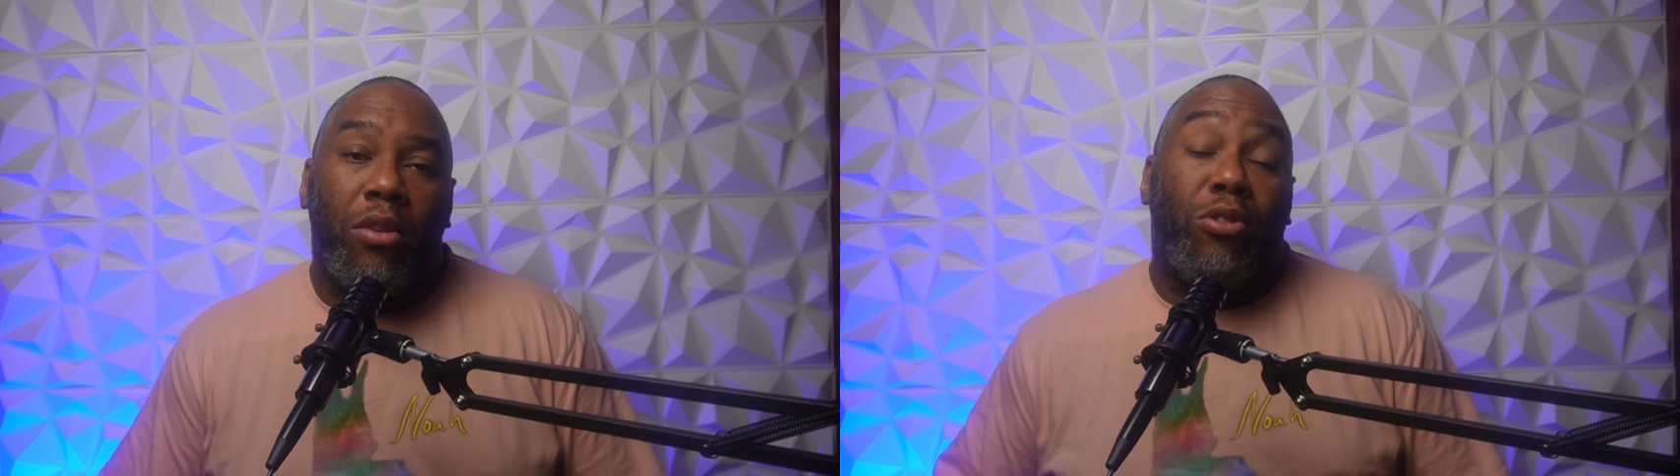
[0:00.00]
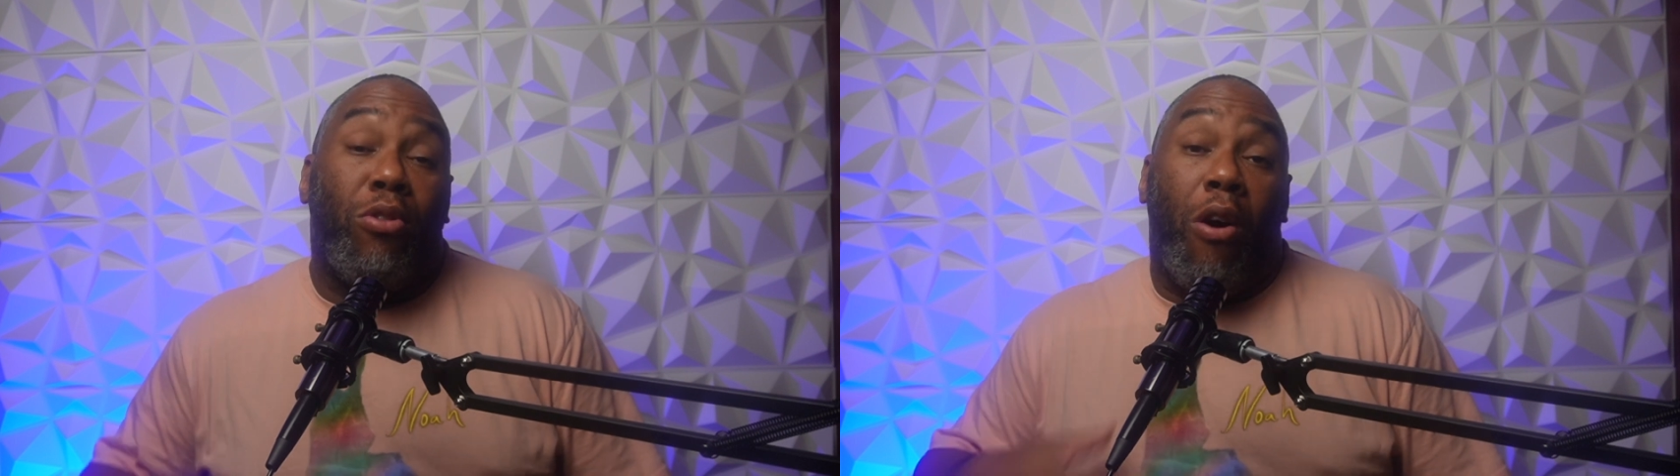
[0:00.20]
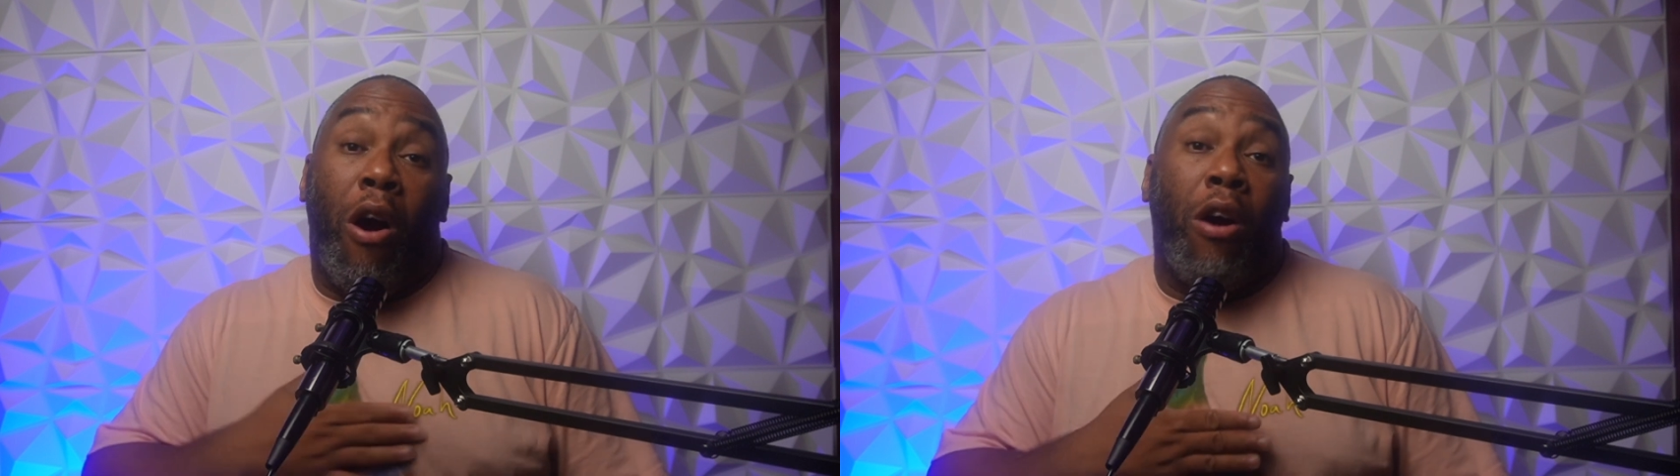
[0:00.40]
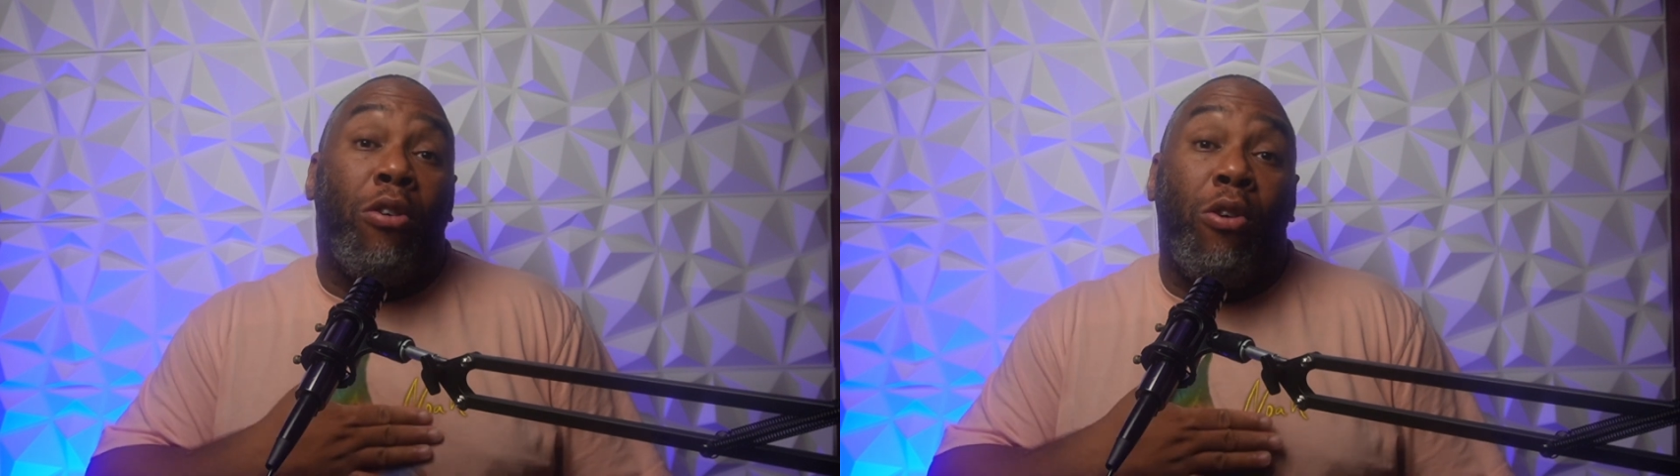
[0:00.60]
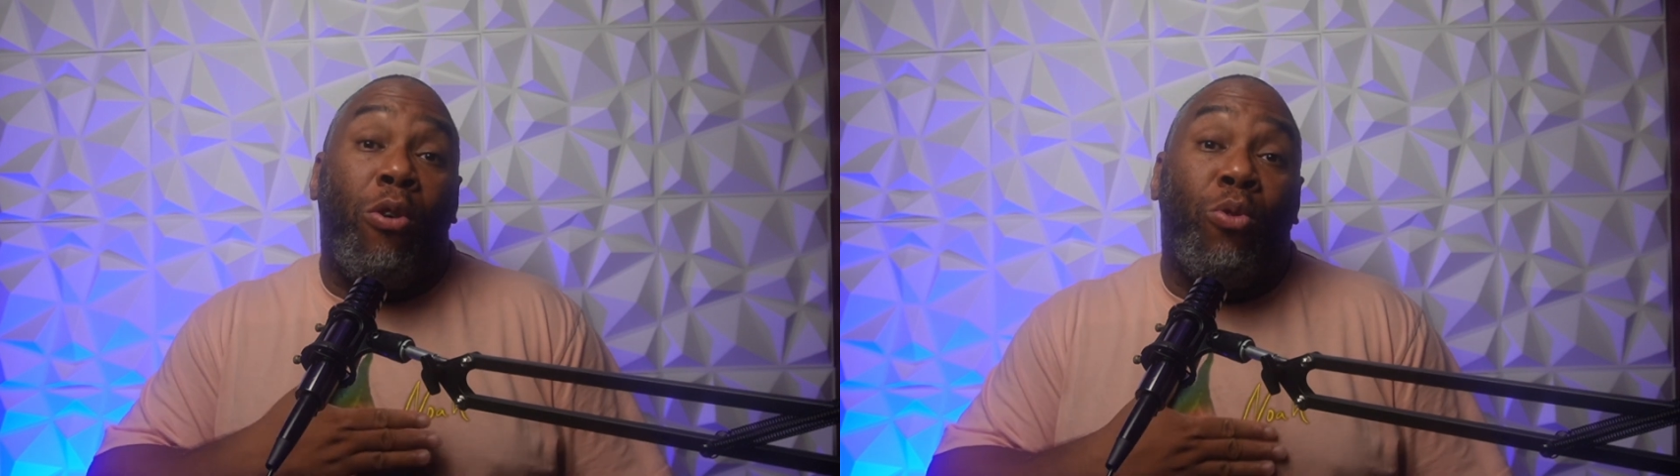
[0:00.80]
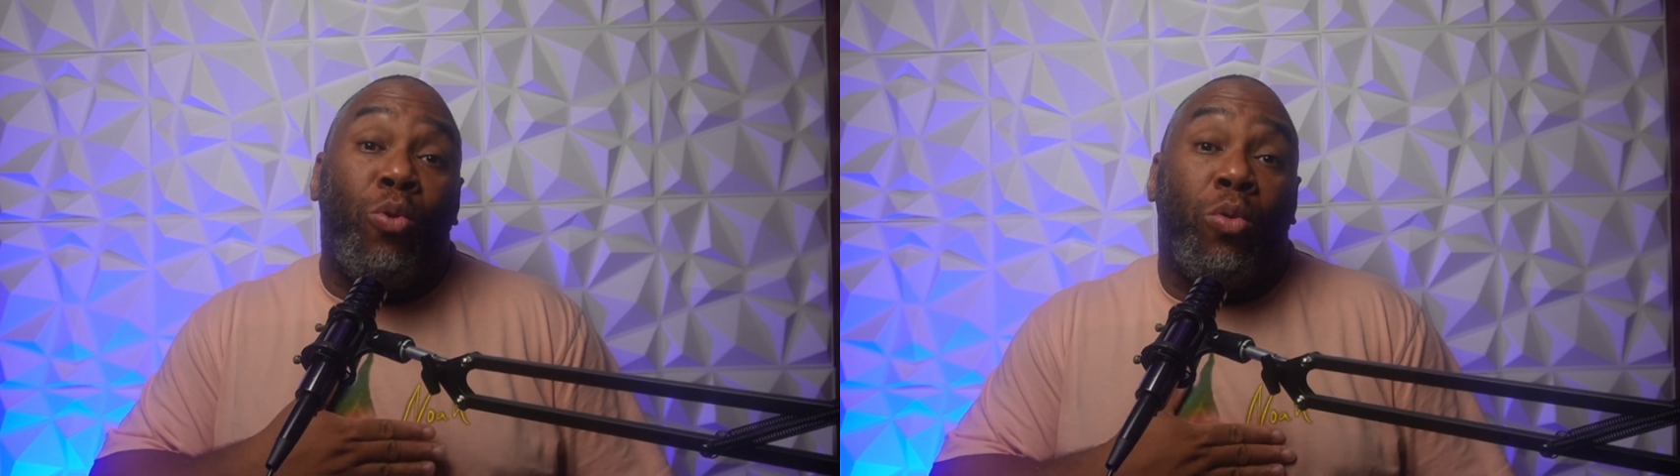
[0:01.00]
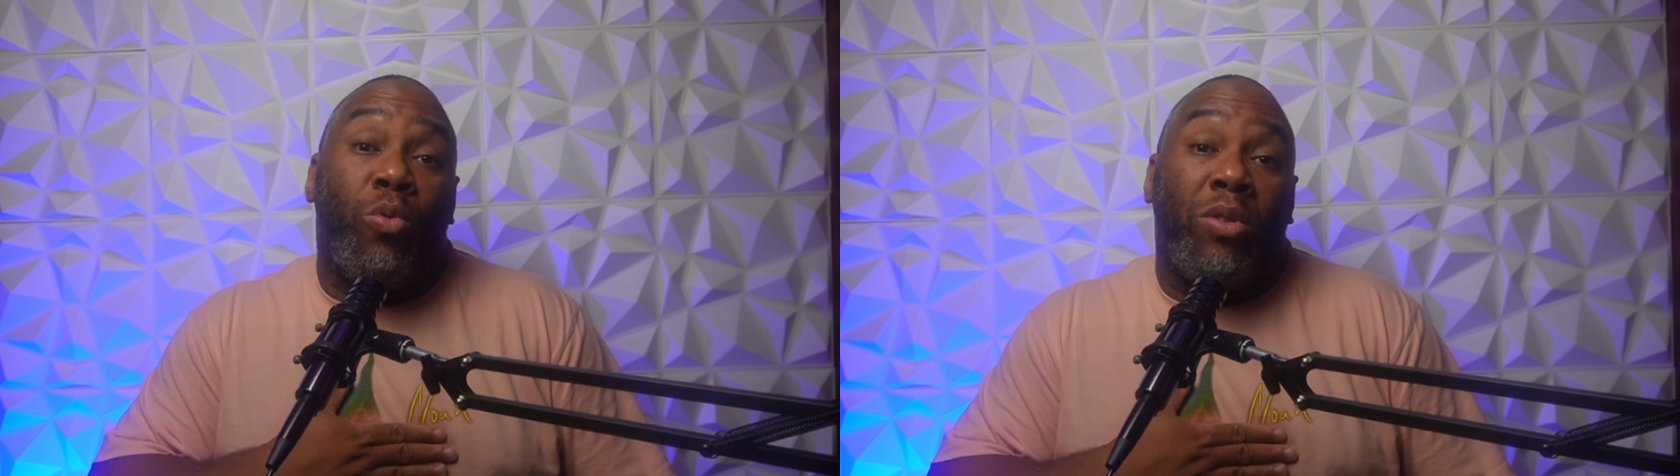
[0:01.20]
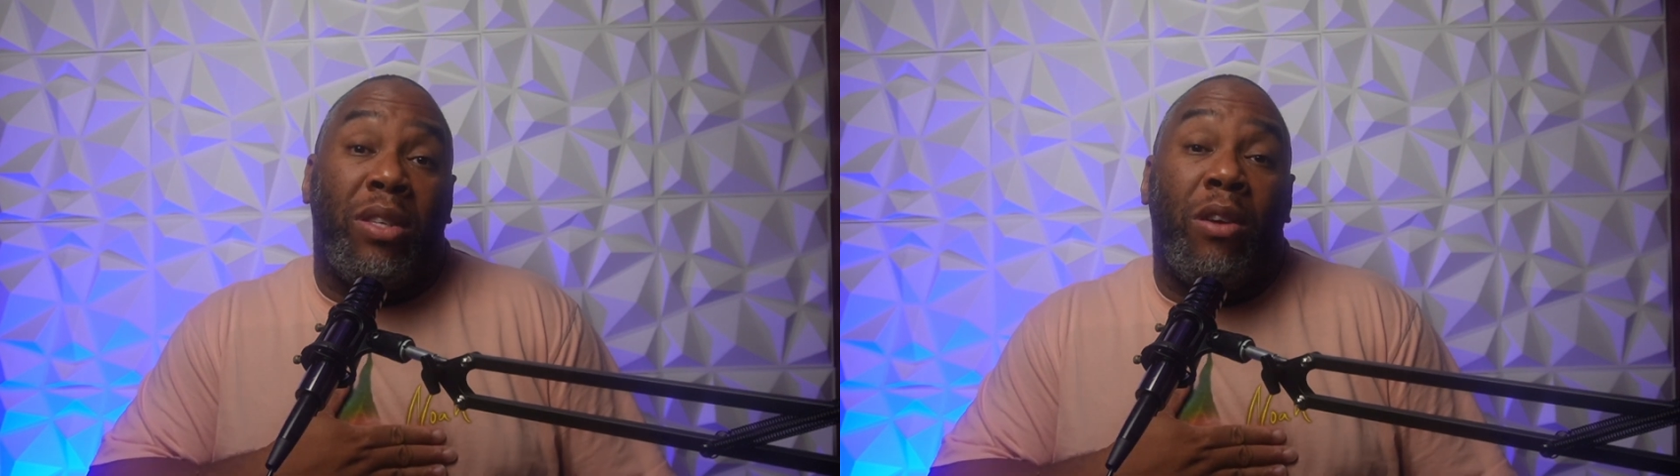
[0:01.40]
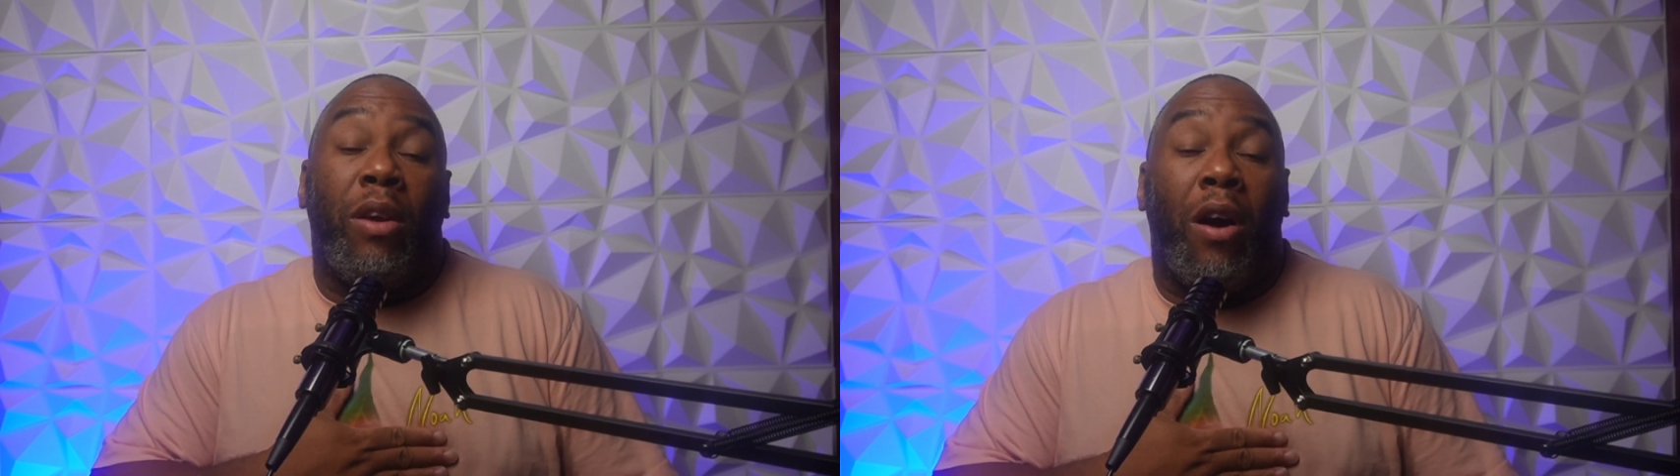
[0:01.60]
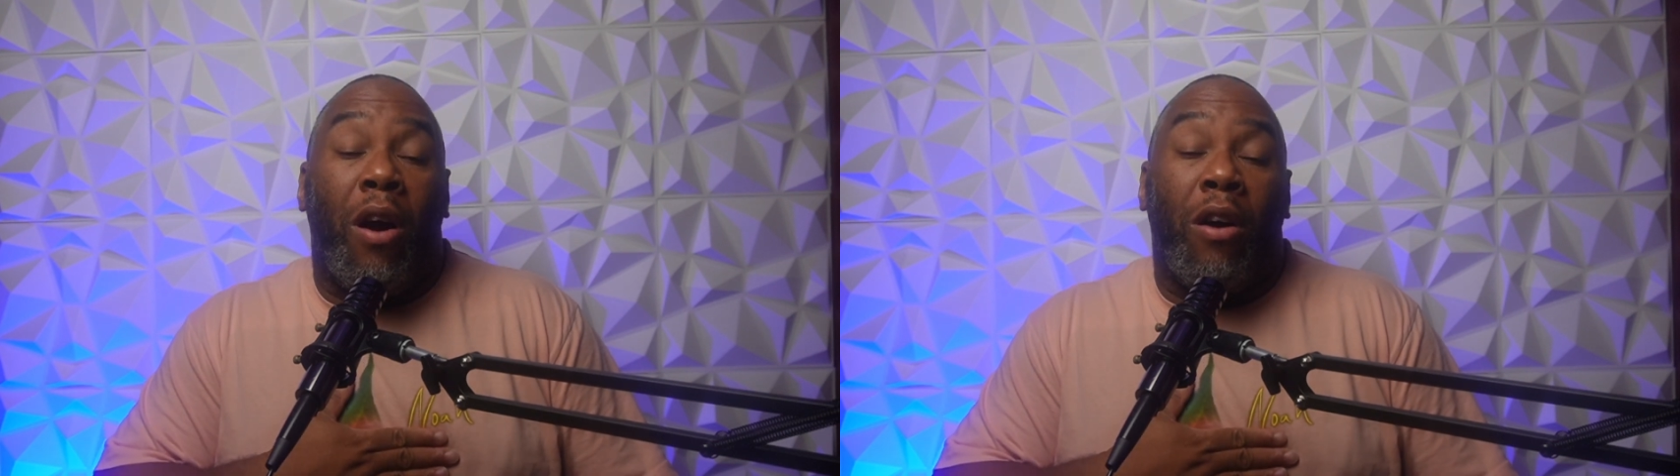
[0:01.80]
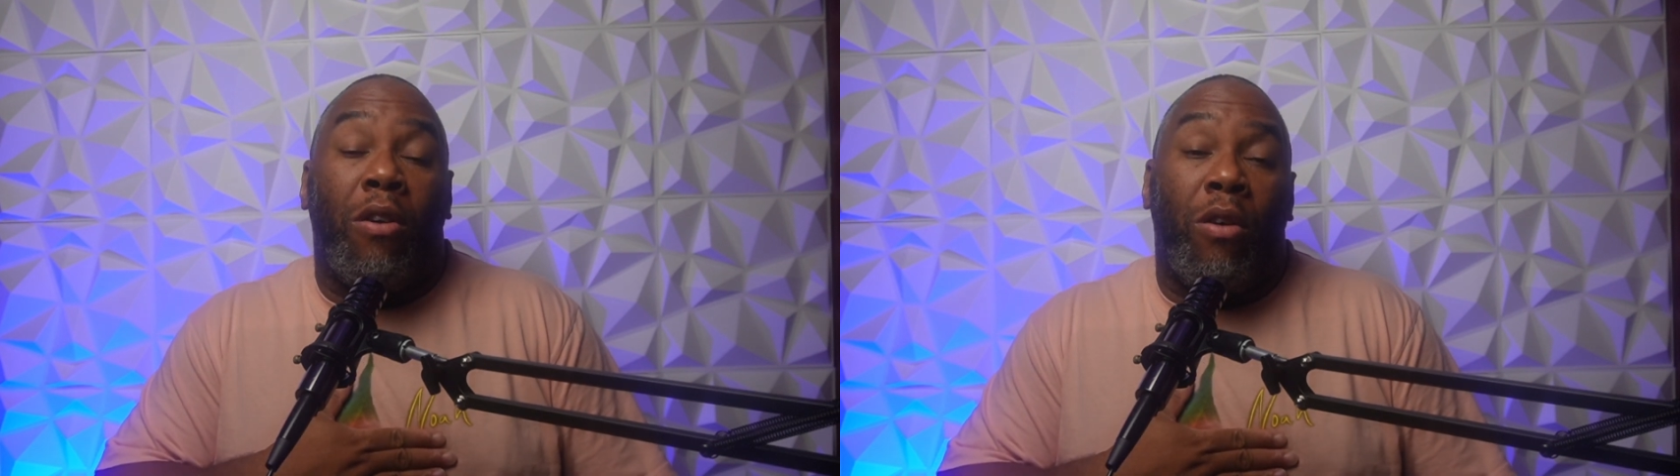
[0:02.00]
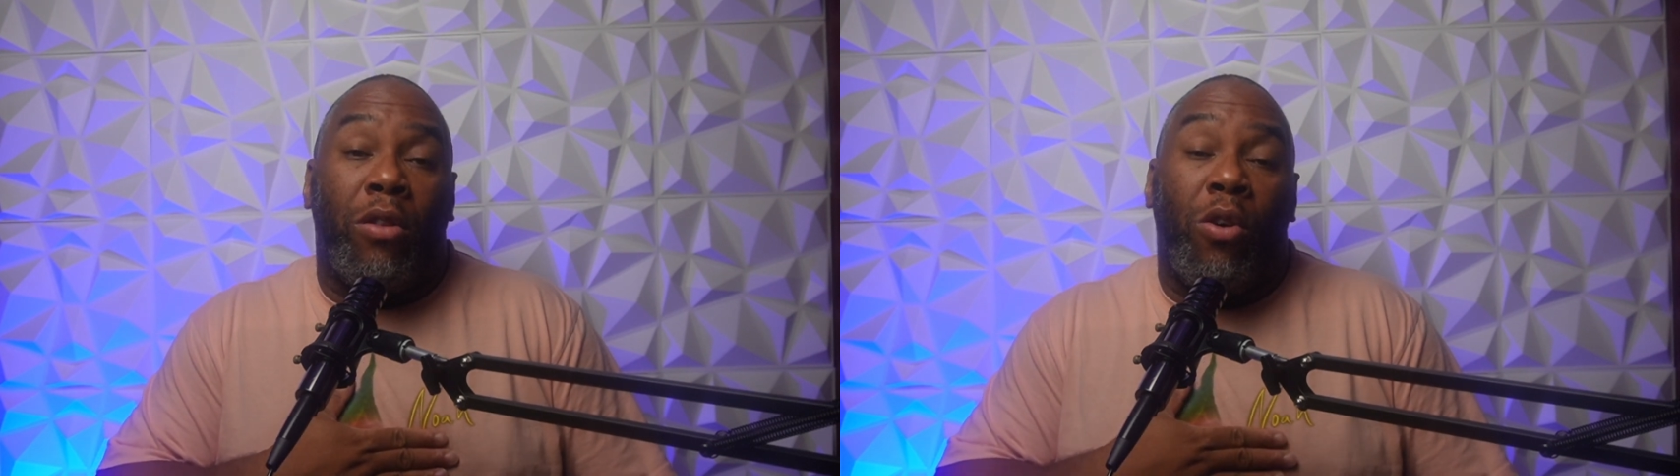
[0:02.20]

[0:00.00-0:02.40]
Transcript: So our goal, the